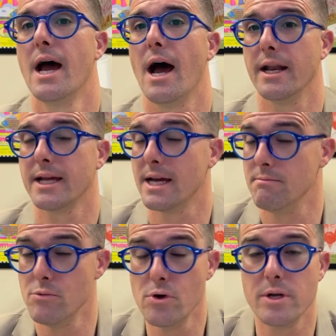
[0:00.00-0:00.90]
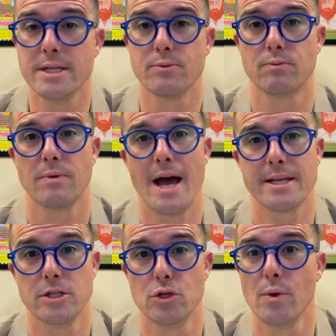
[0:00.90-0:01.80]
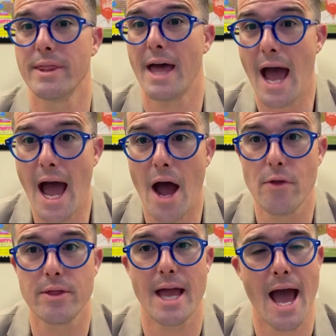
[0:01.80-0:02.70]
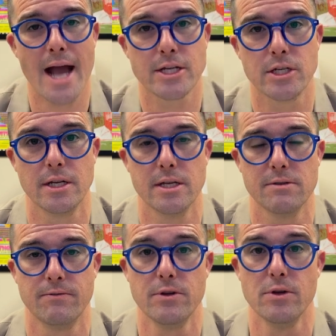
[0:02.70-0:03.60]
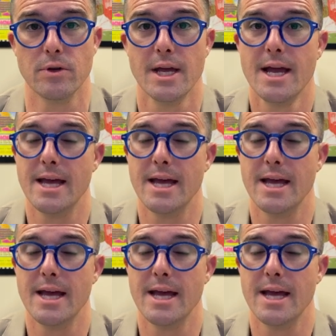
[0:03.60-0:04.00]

And again, mood has to do with how the action is viewed.